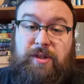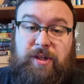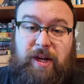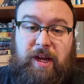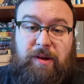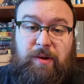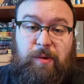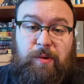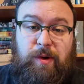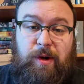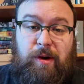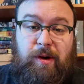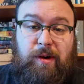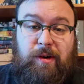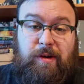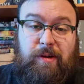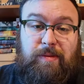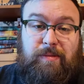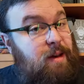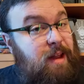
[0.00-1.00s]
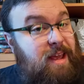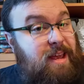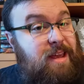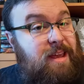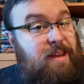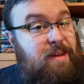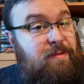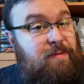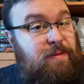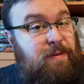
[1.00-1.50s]
ShadowDark,
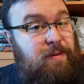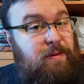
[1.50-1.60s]
Knave,